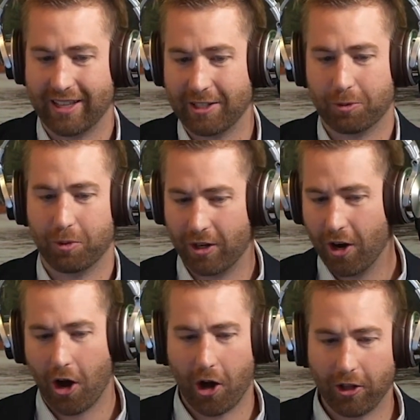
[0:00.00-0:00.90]
And that's where
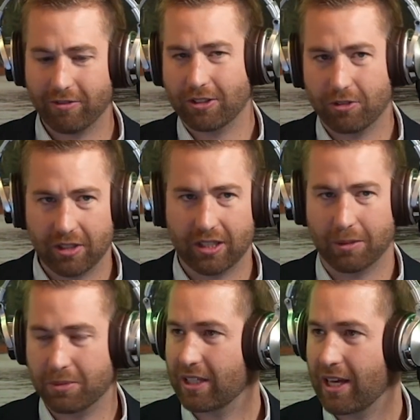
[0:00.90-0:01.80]
all of this really
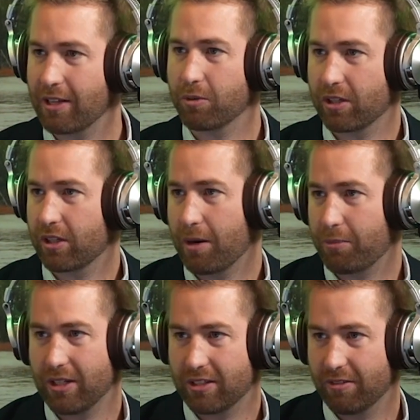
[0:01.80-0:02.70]
comes together with a
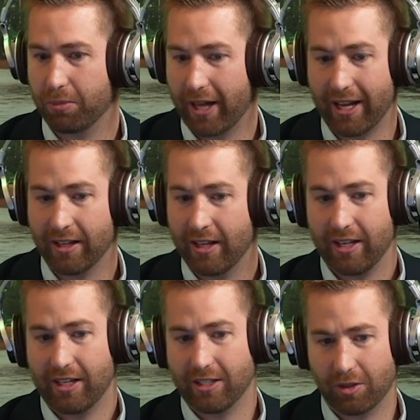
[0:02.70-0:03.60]
comprehensive plan,
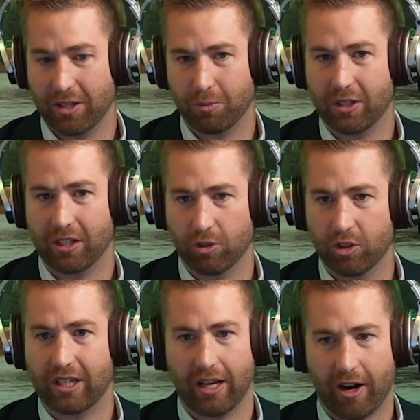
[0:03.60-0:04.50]
is we can
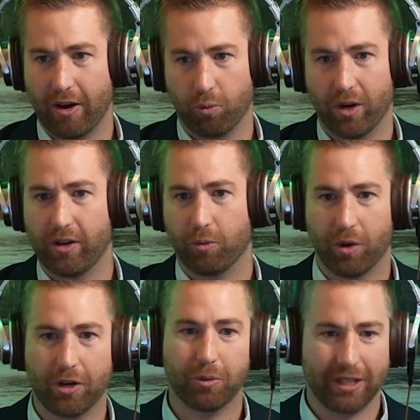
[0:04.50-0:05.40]
look at, all right,
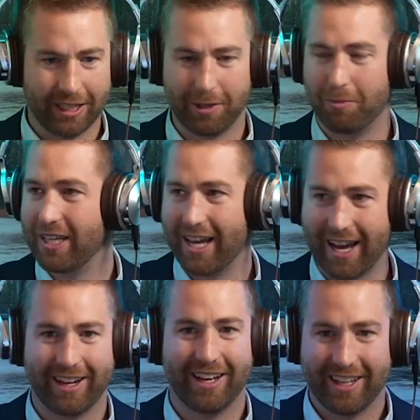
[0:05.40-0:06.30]
where do we need to be at,